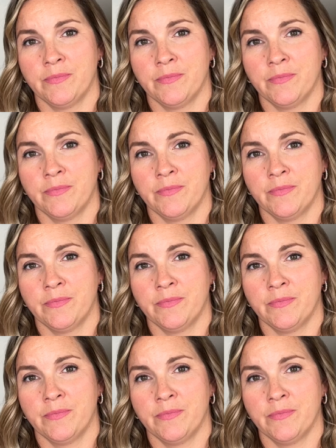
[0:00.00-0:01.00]
So
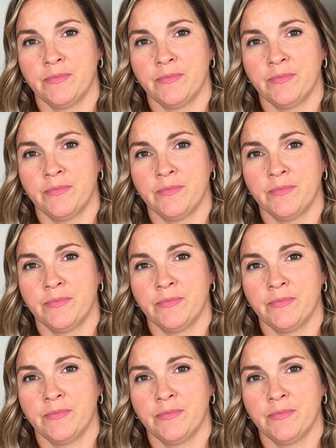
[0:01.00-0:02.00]
is it the norm that
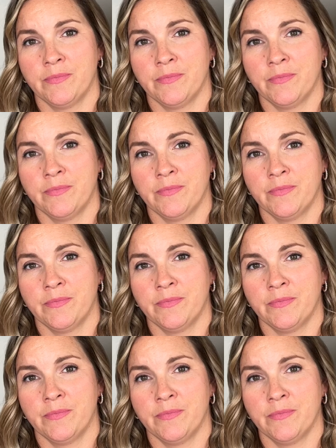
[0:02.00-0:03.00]
people give and
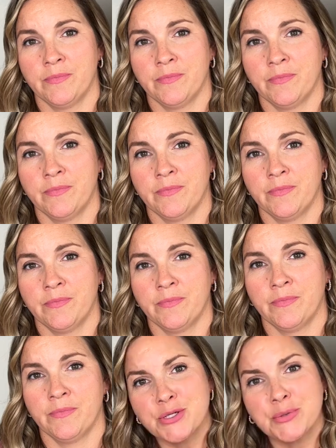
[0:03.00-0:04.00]
receive feedback
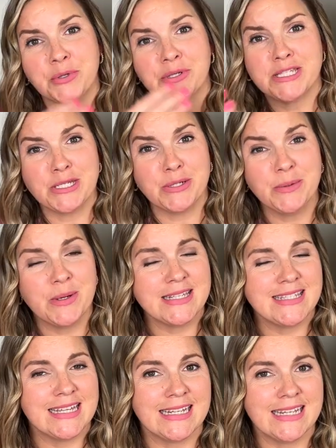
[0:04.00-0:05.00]
towards you
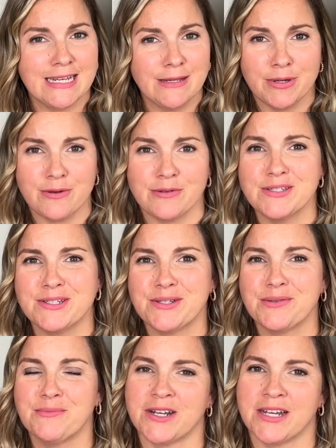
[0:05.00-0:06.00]
as their leader, but also
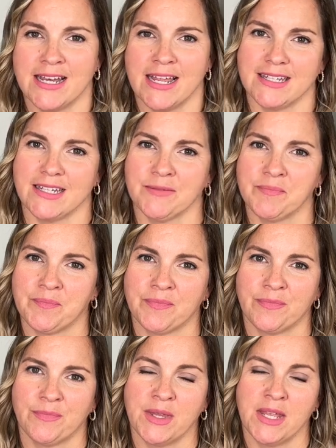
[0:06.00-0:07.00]
to one another?
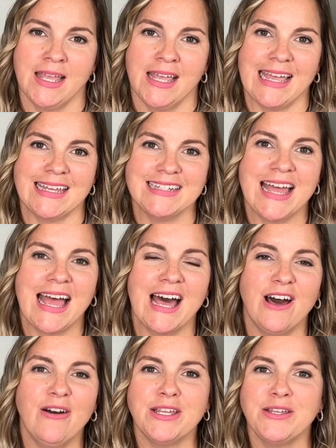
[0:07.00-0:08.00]
And
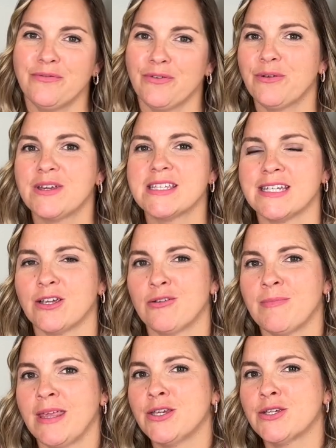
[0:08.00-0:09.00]
how are you focusing on
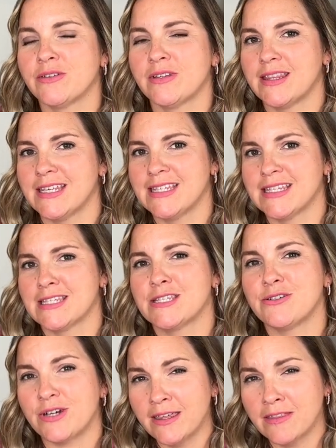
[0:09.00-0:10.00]
making sure that this is
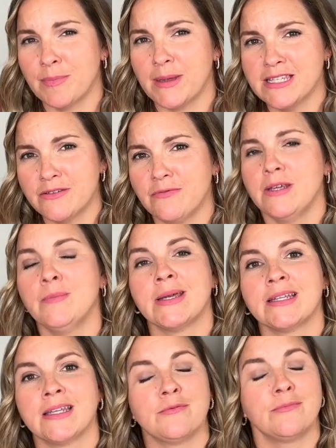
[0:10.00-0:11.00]
strength-based
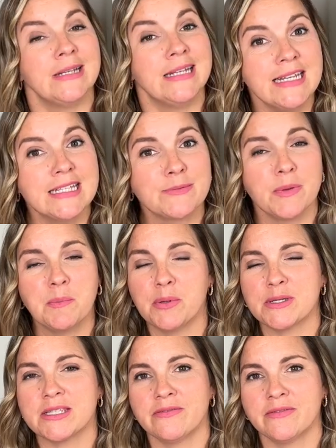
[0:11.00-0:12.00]
feedback that leads with
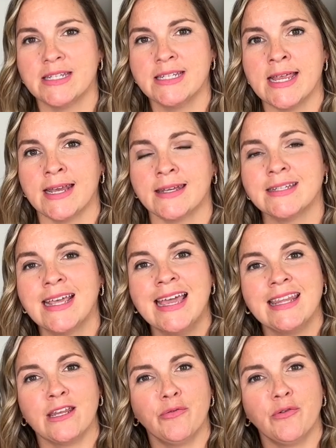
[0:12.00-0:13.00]
positive intent,
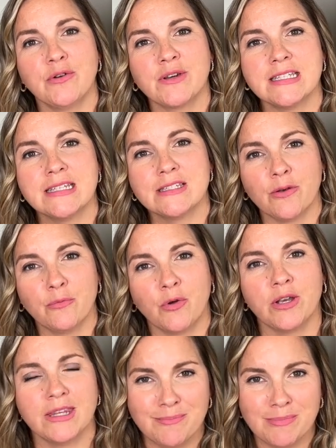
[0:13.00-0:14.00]
that focuses on
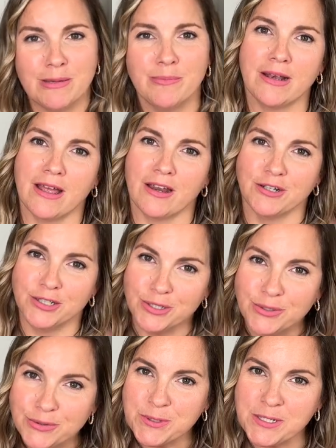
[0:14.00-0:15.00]
what the people are
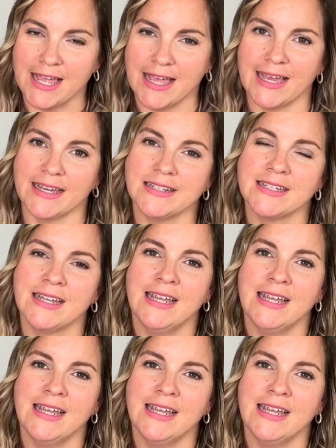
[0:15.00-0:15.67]
good at